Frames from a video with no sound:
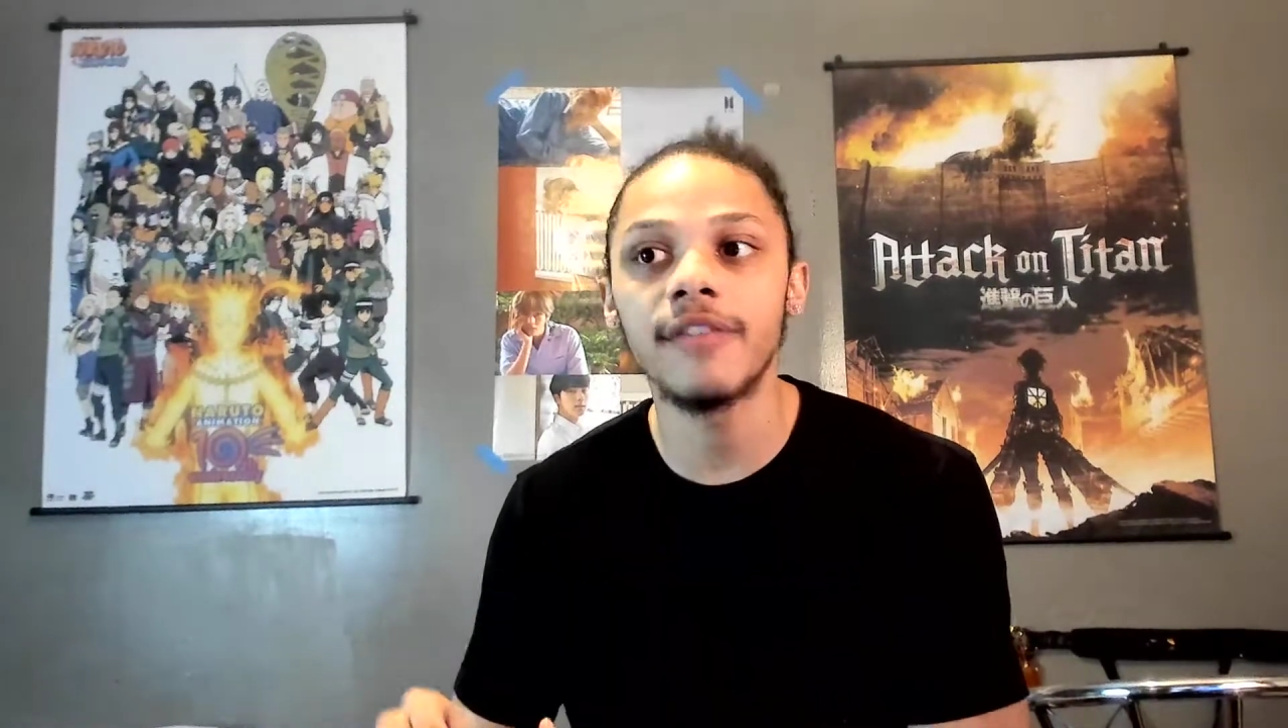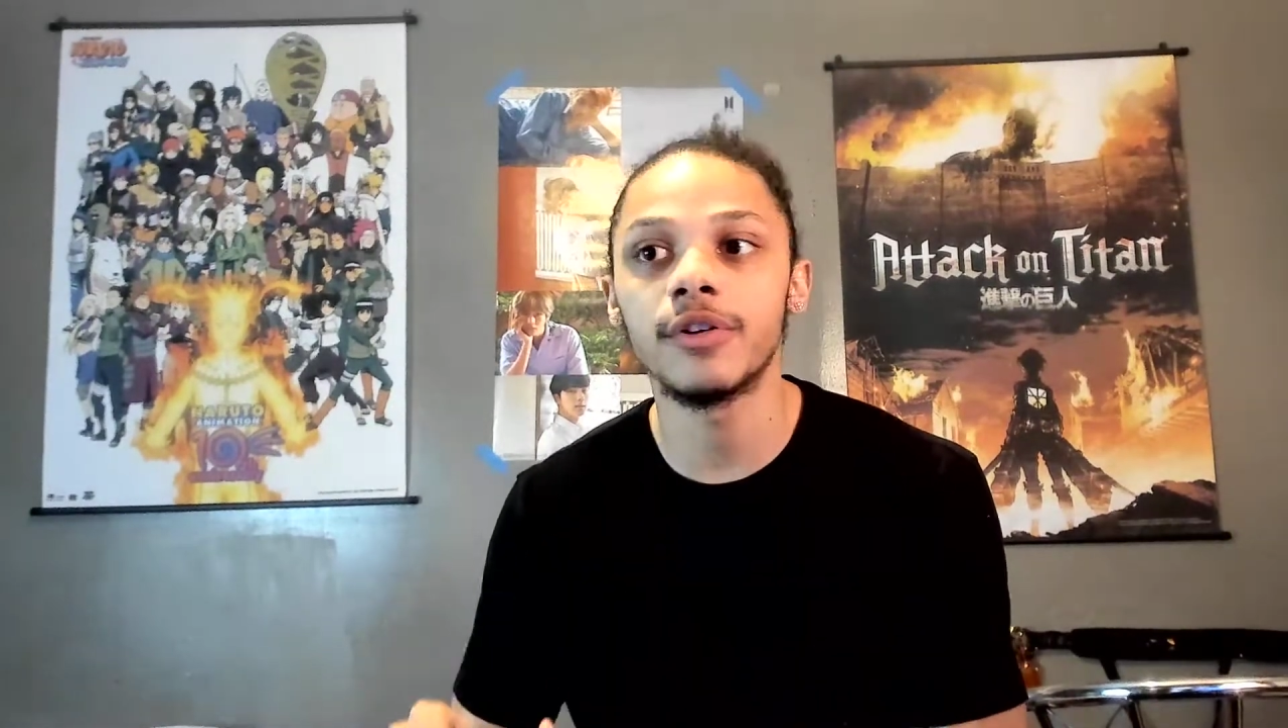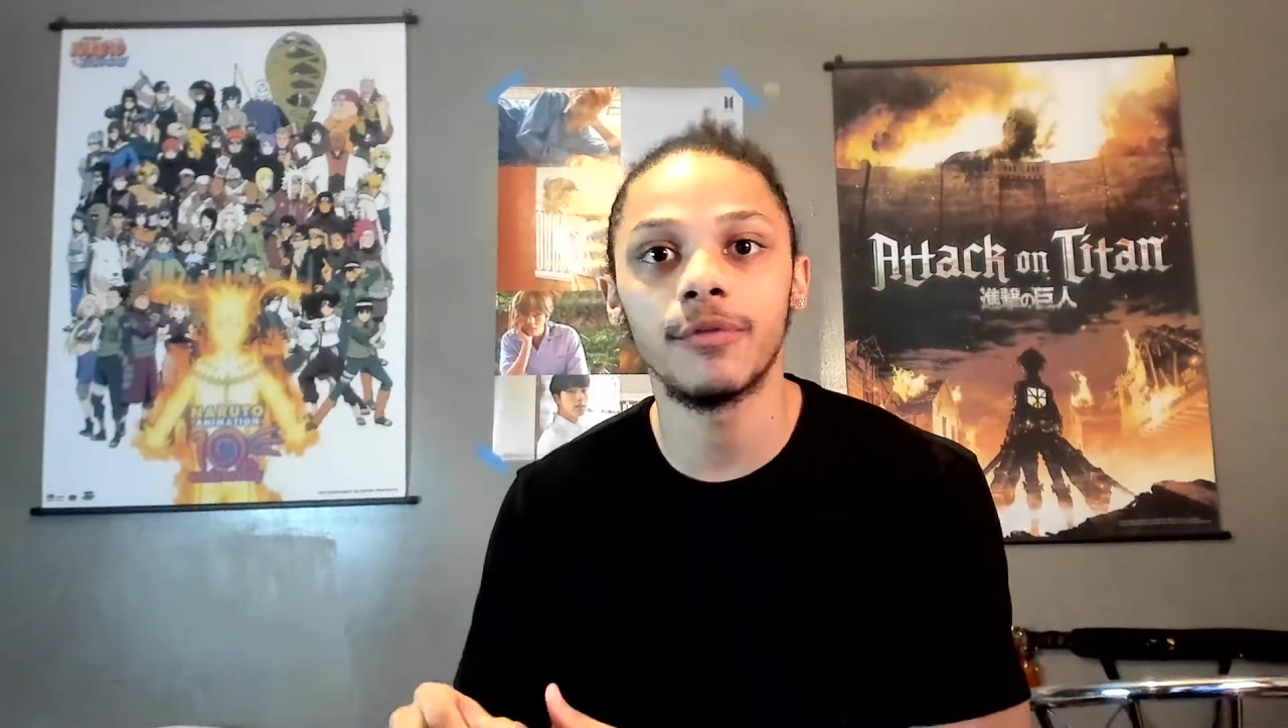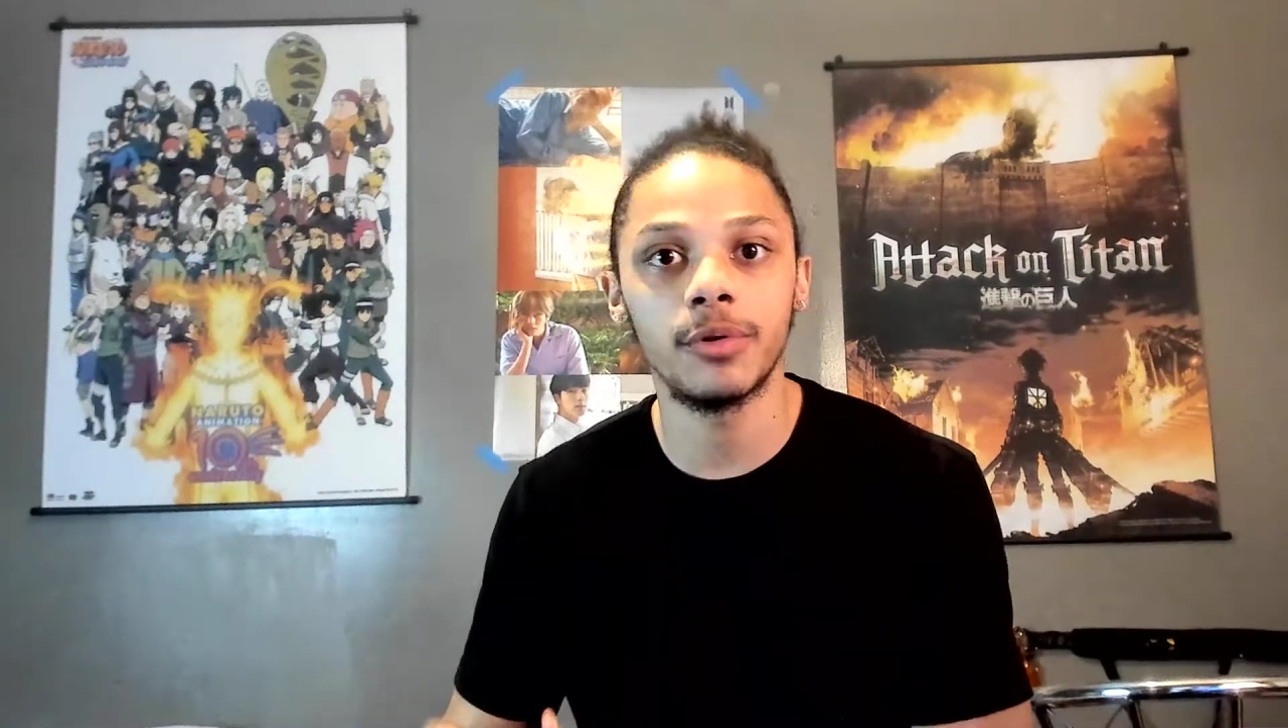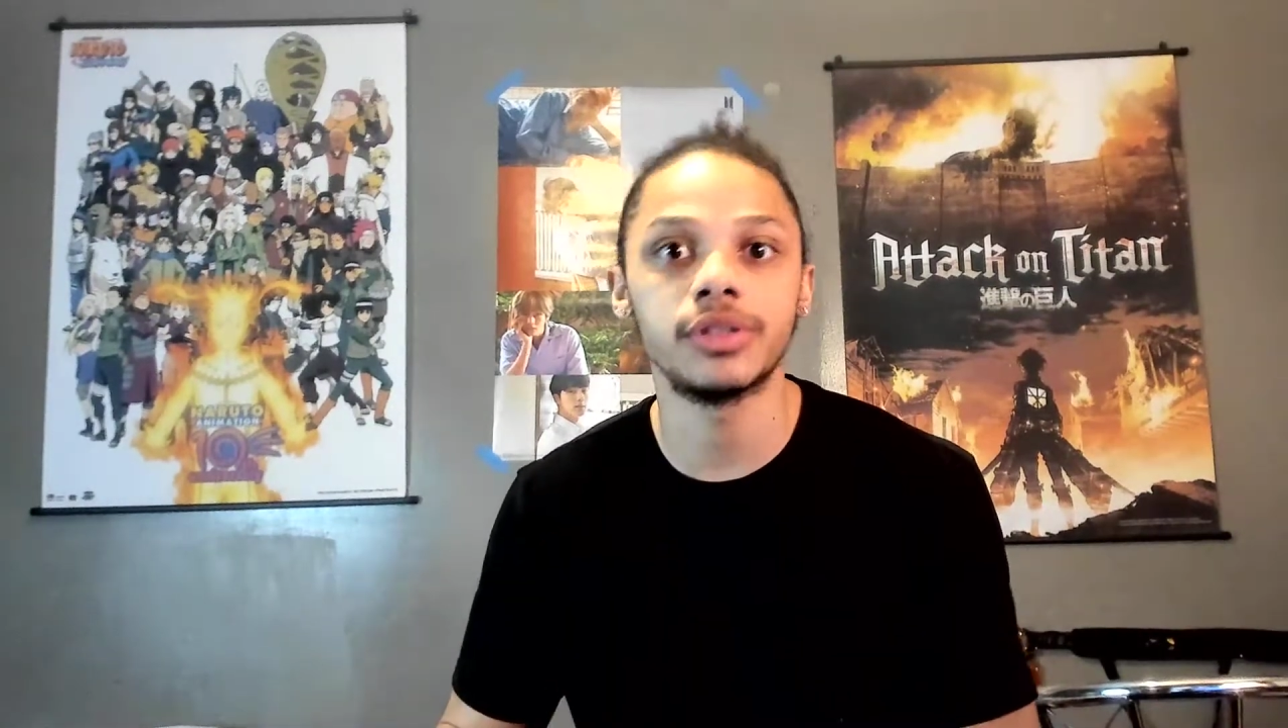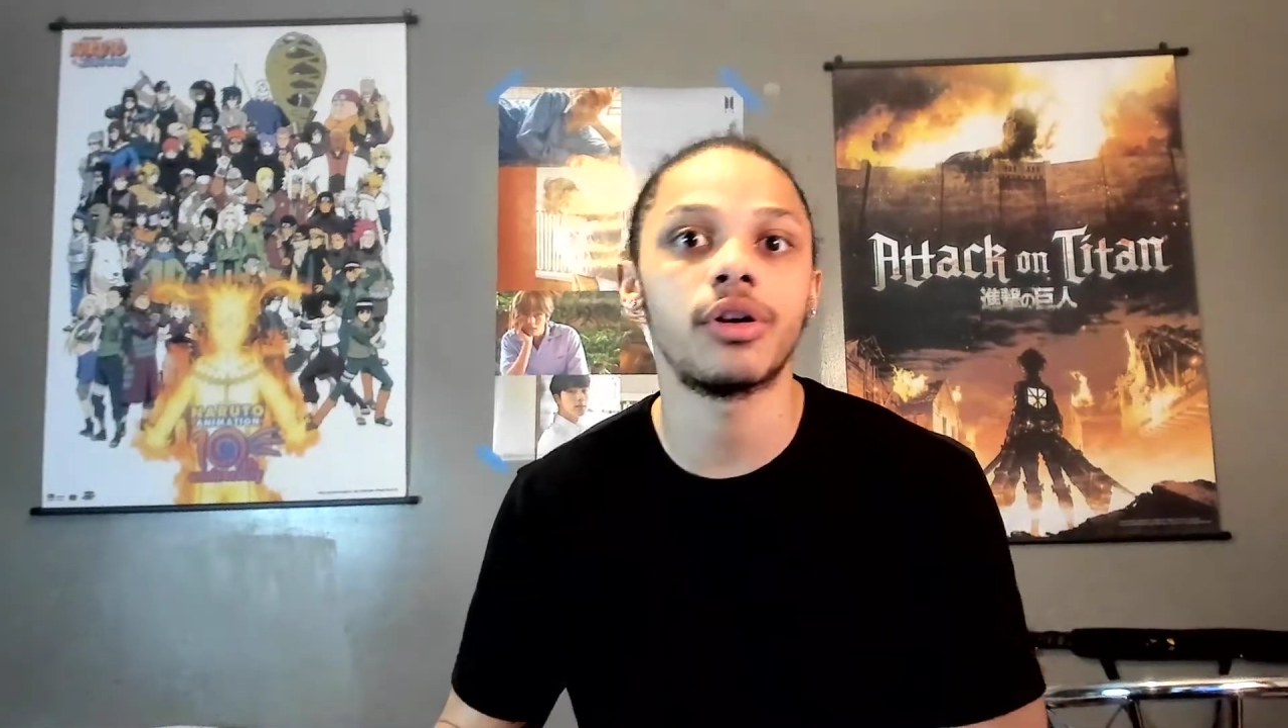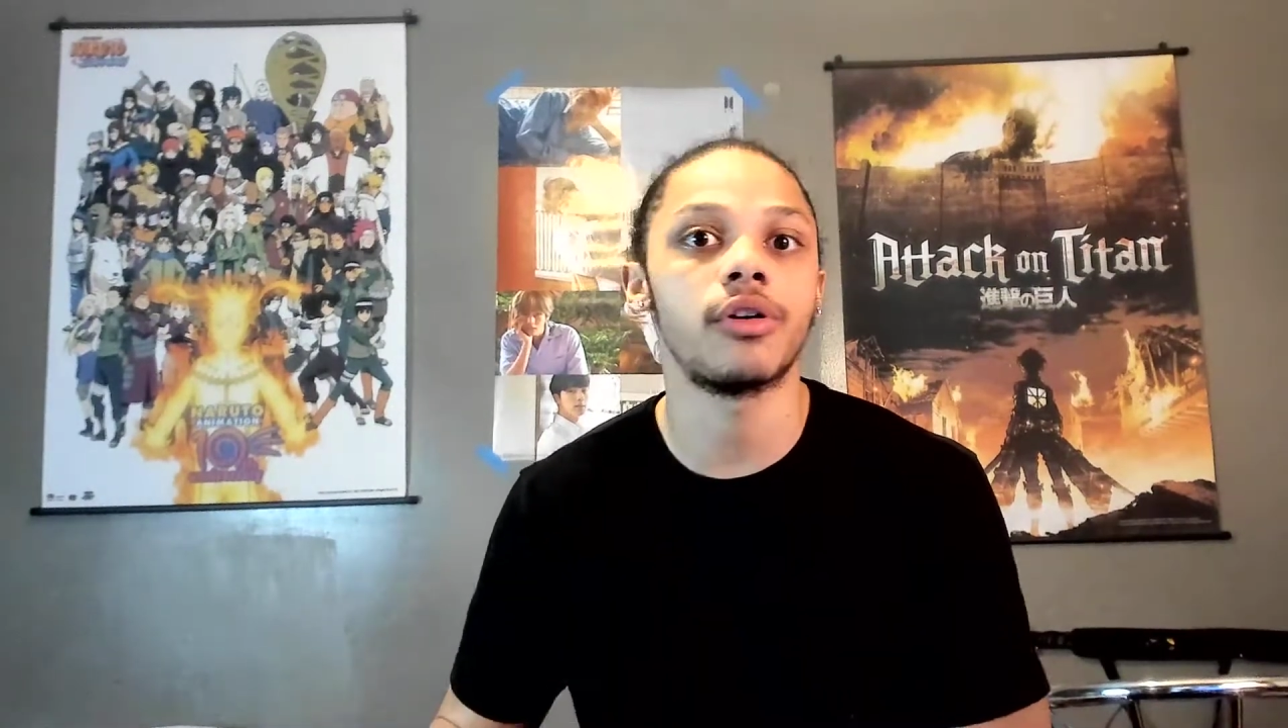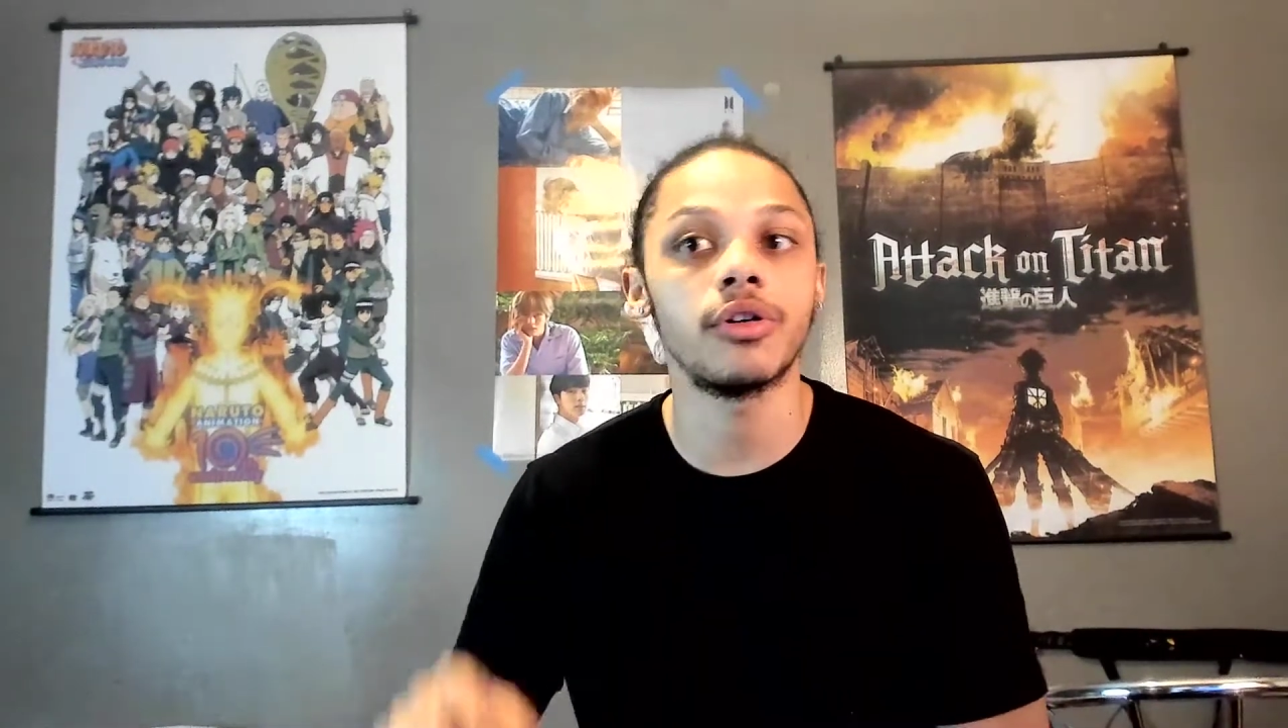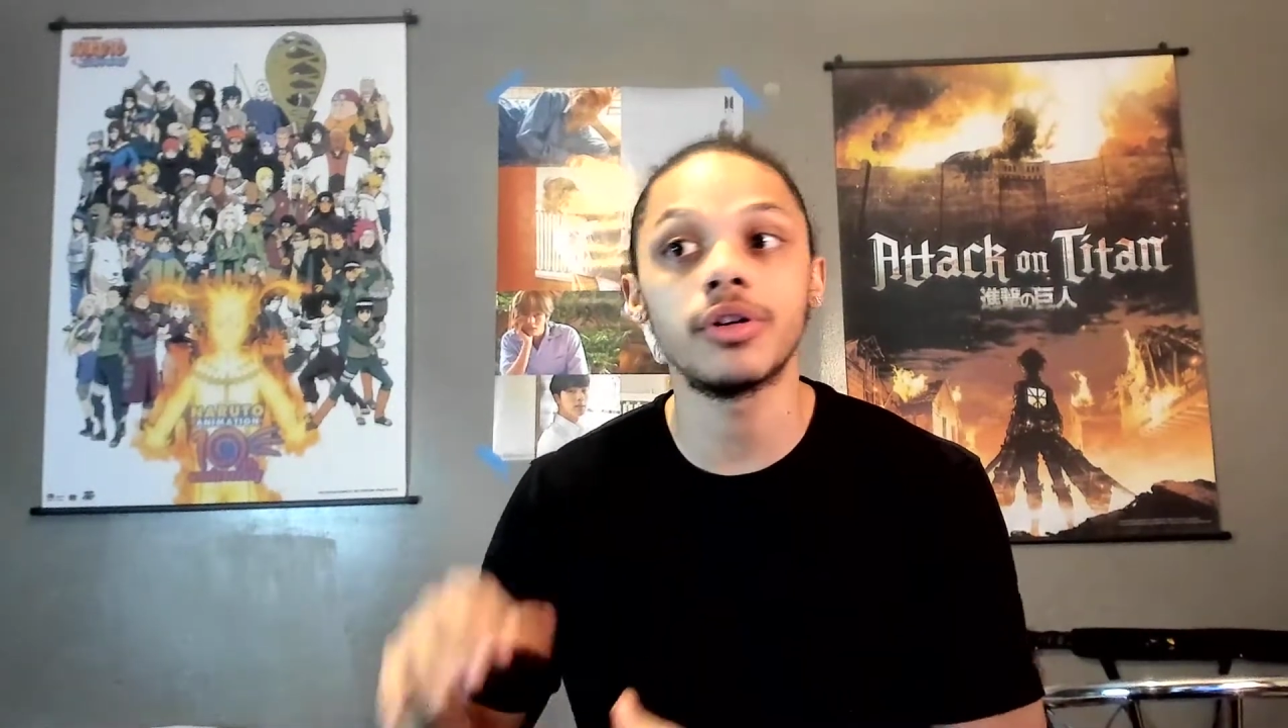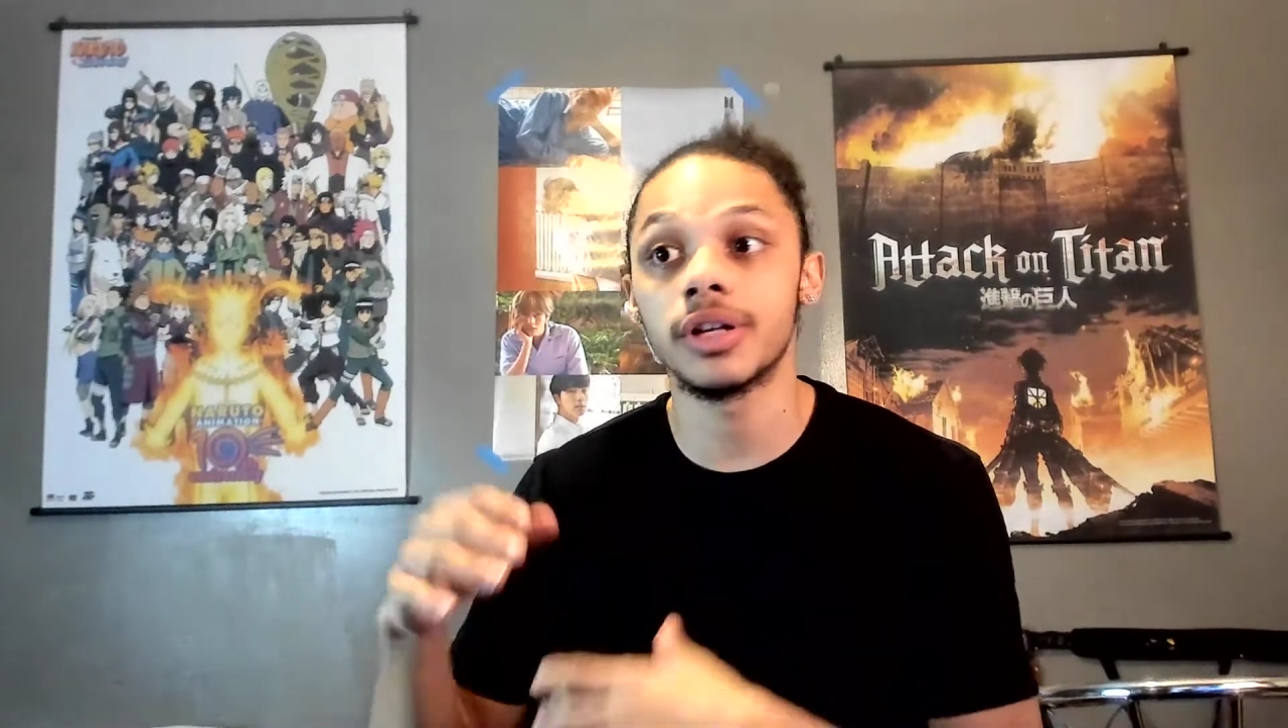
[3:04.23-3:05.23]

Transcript: your voice heard